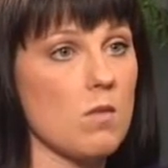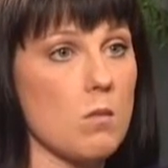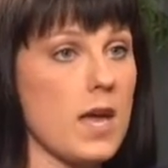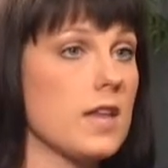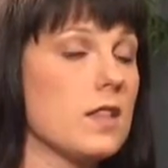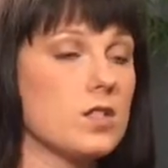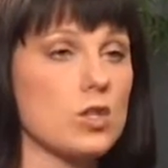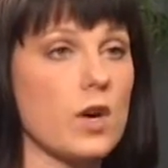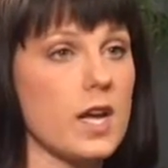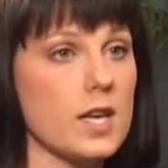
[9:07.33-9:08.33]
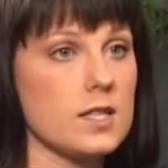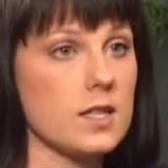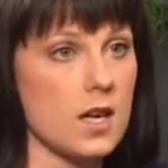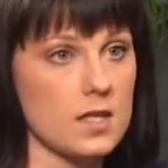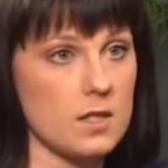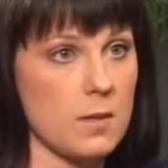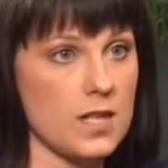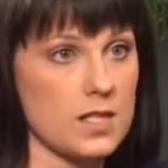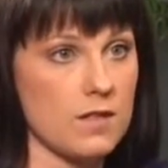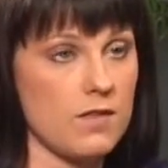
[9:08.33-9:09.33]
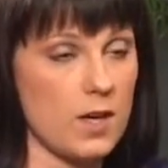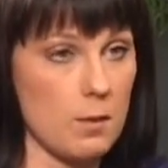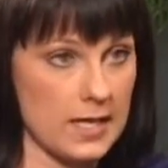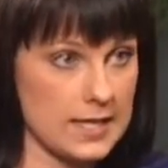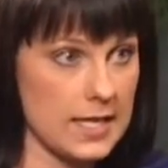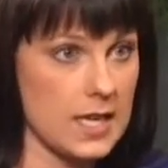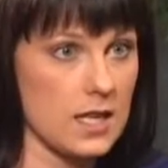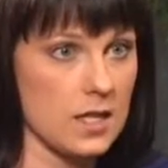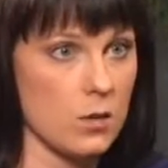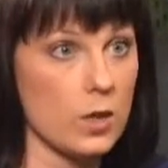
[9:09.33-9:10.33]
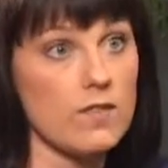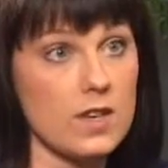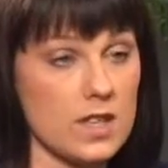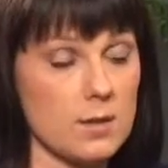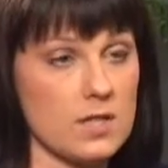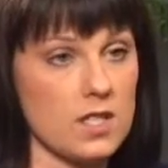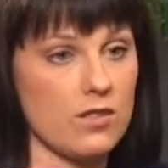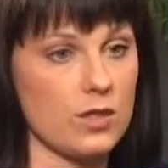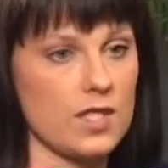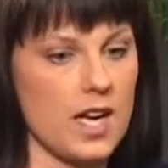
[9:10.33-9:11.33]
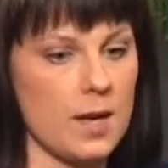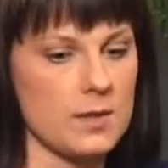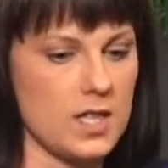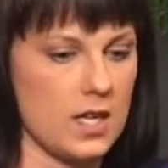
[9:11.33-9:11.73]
made the trays customized to fit my teeth and refit them several times.